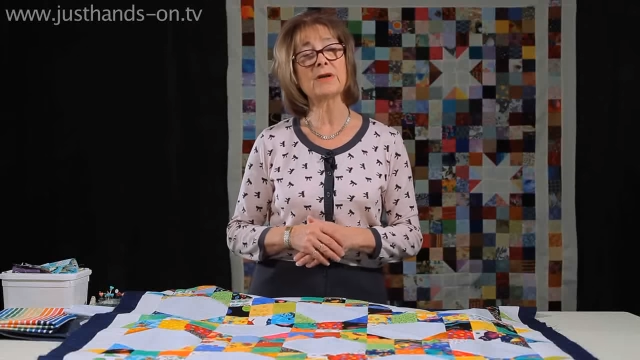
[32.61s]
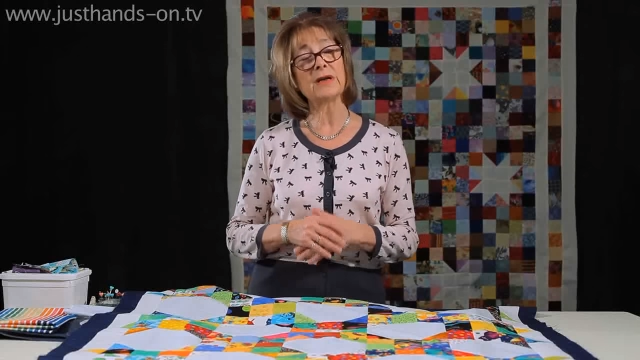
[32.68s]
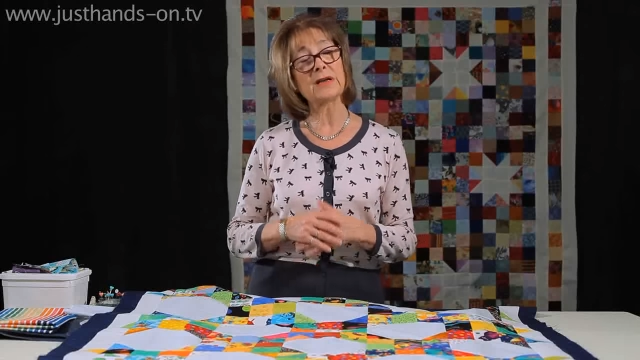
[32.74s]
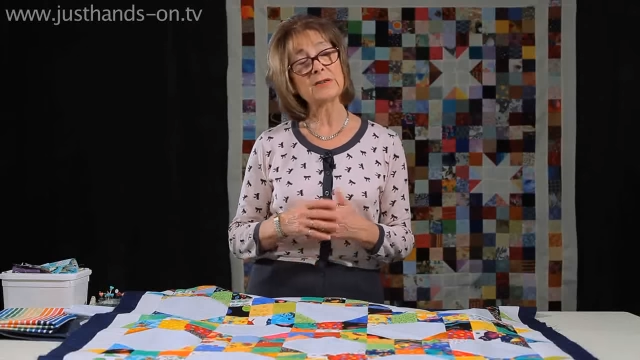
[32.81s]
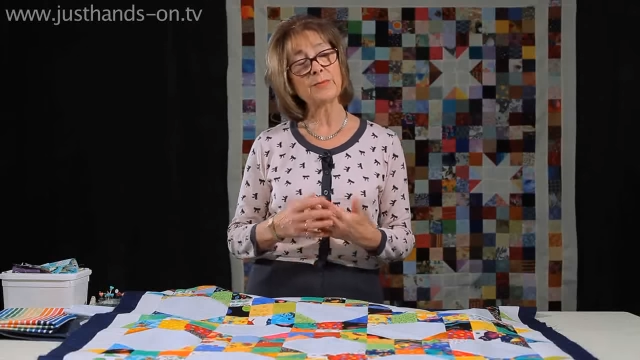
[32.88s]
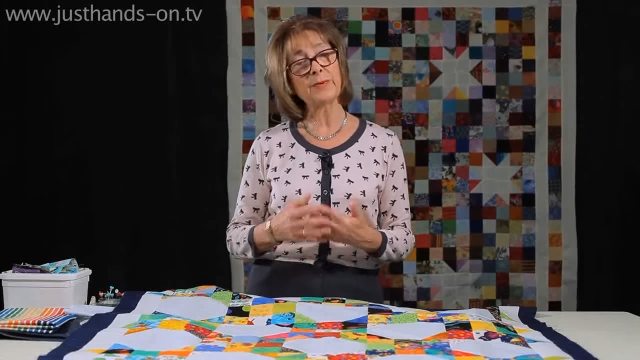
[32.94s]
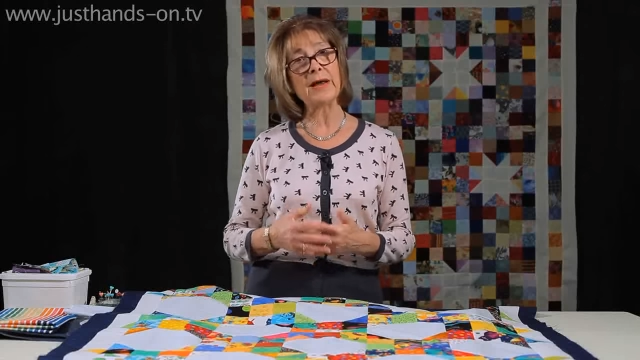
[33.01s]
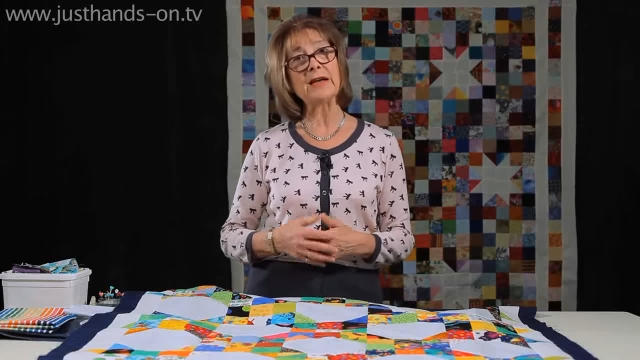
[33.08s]

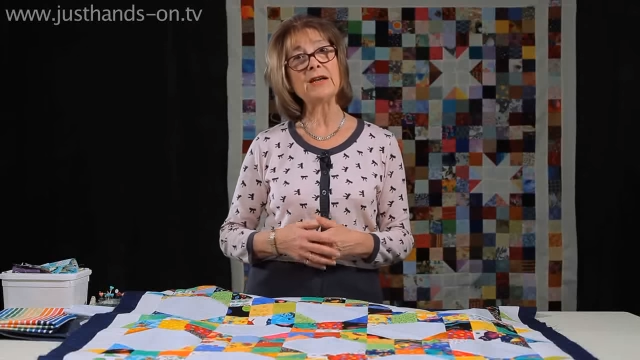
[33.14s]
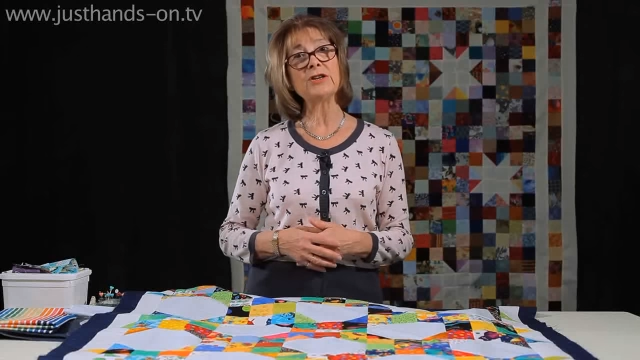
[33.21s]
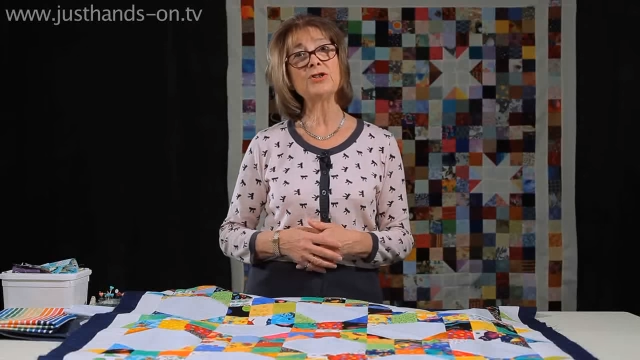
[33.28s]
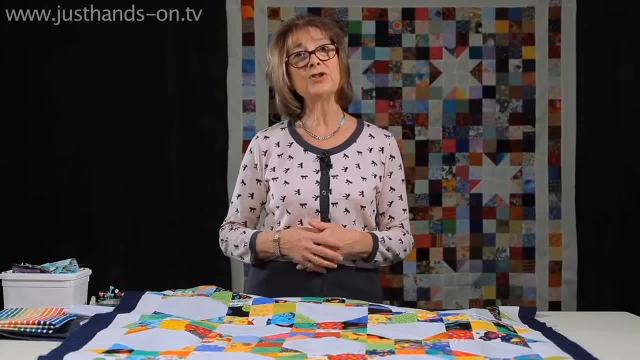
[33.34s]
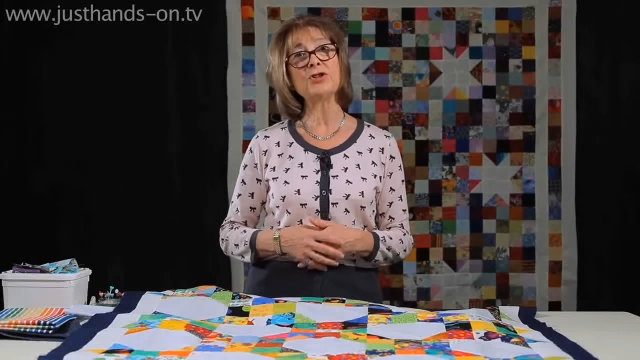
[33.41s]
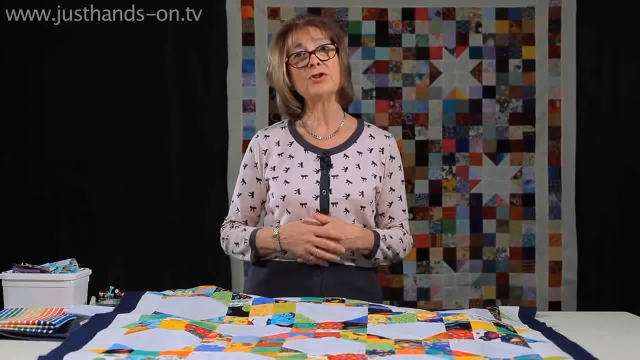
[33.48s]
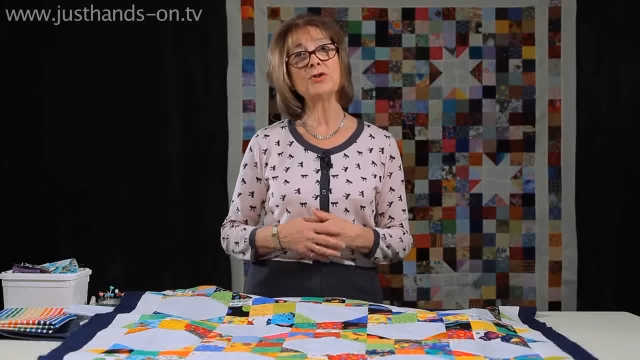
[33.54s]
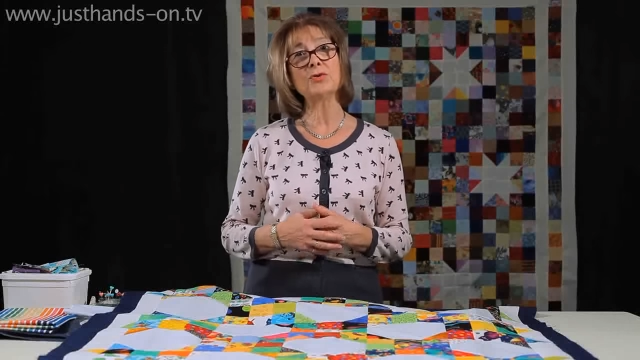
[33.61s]
explaining
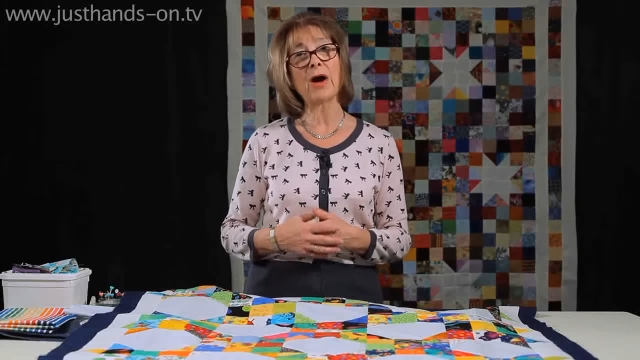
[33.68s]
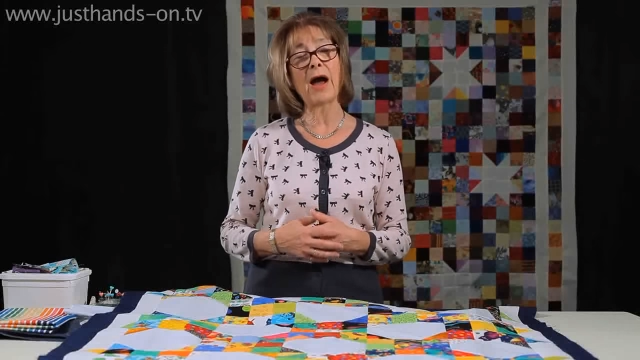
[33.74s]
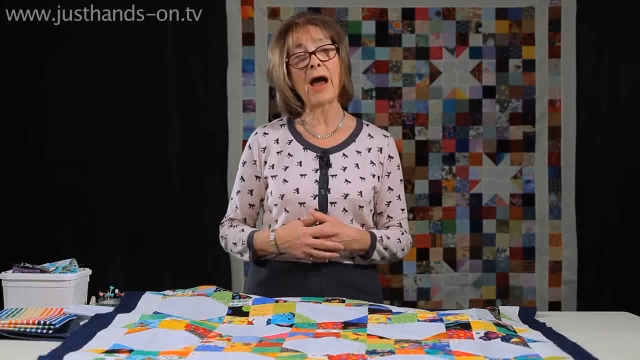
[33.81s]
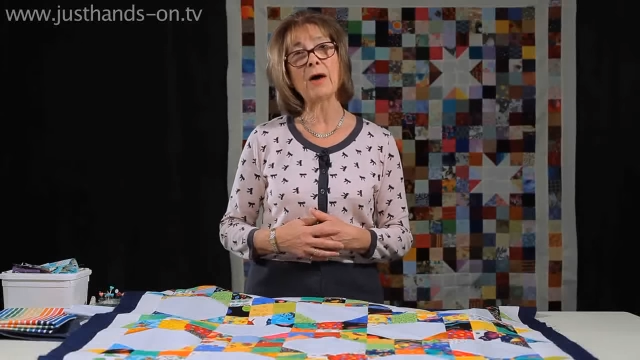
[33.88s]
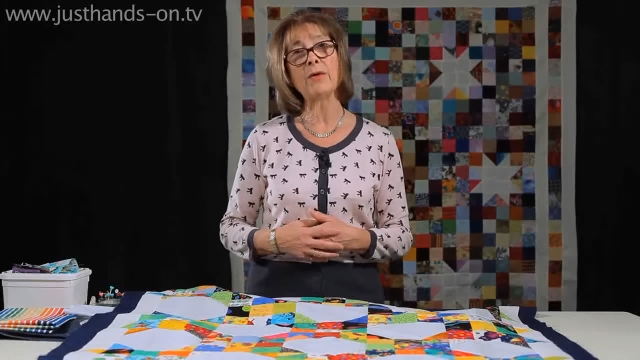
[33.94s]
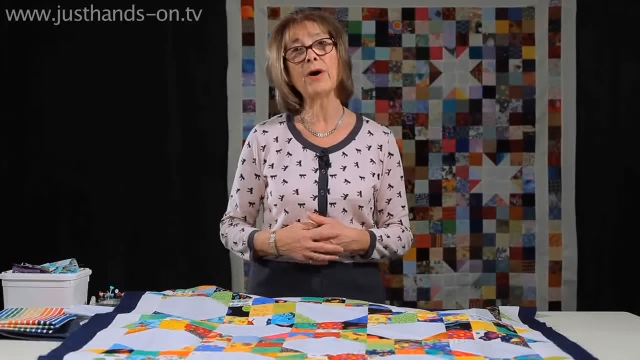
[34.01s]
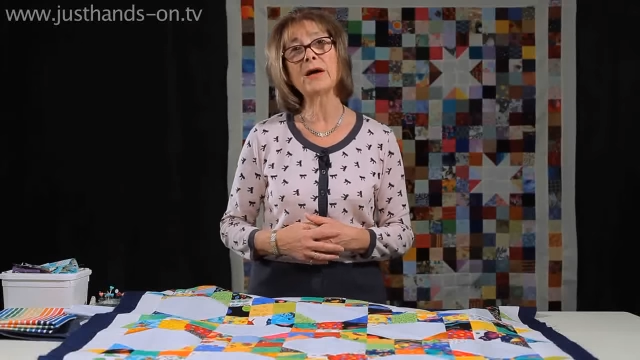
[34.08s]
to you how